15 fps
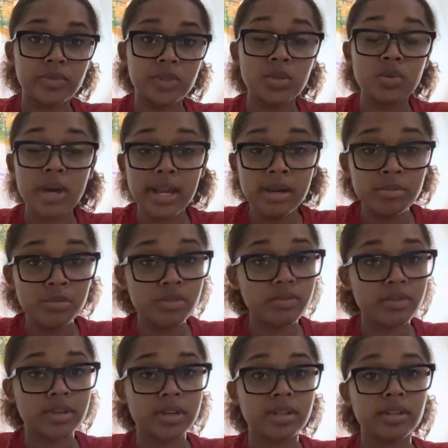You got to move
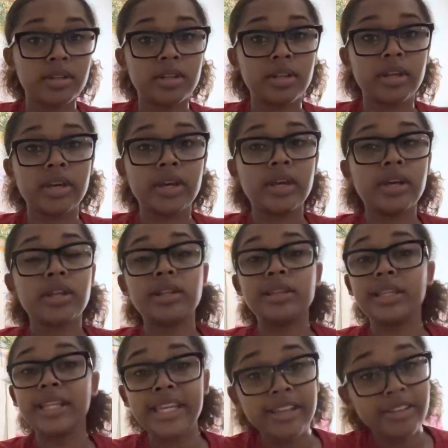on.
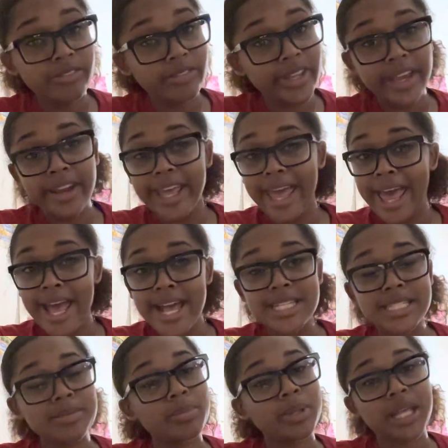Leave their
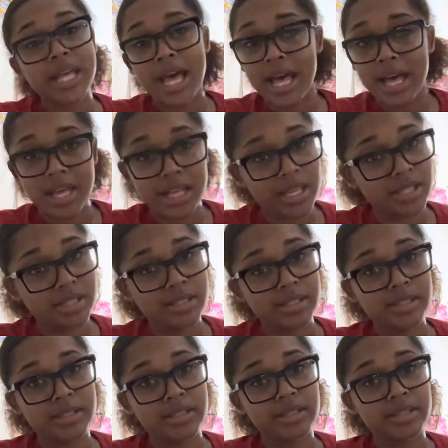ass behind.
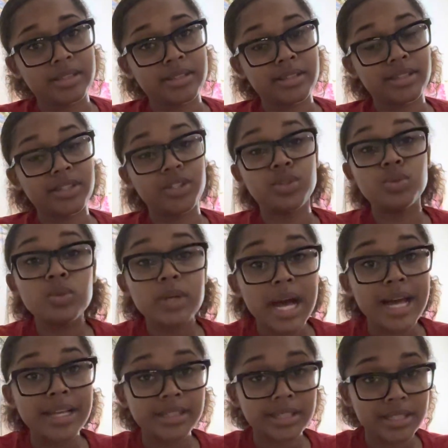You
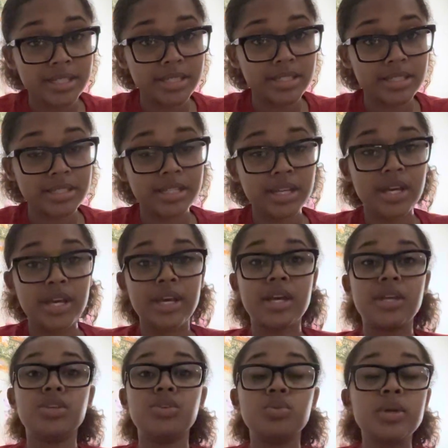got this.
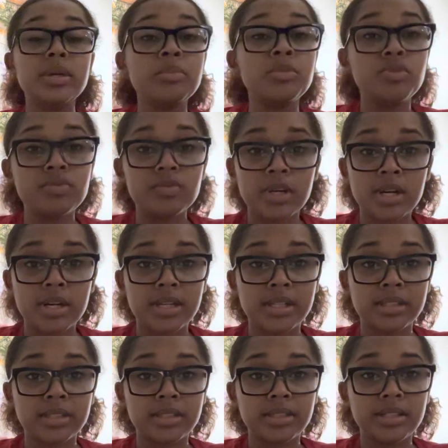You can move
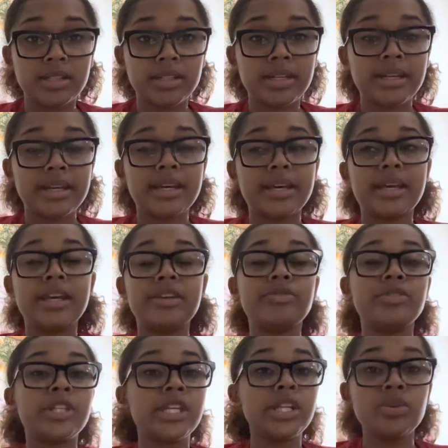on. If
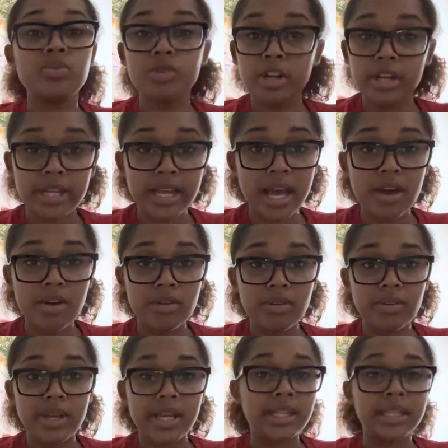it didn't work out,
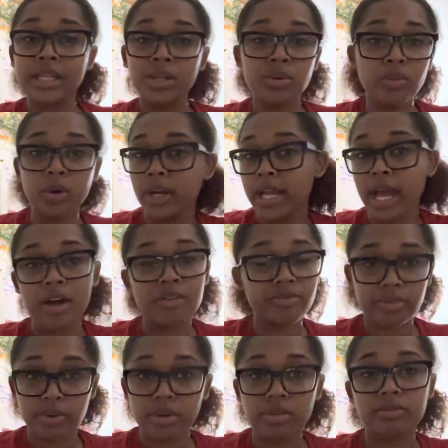it didn't work out
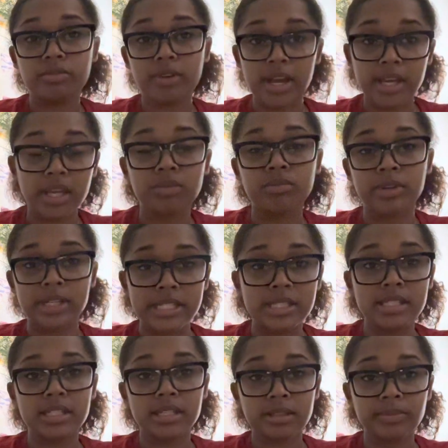for a fucking
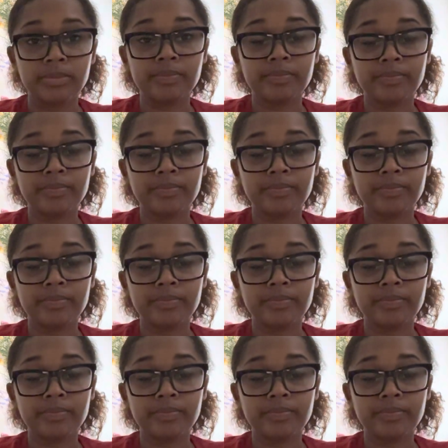reason.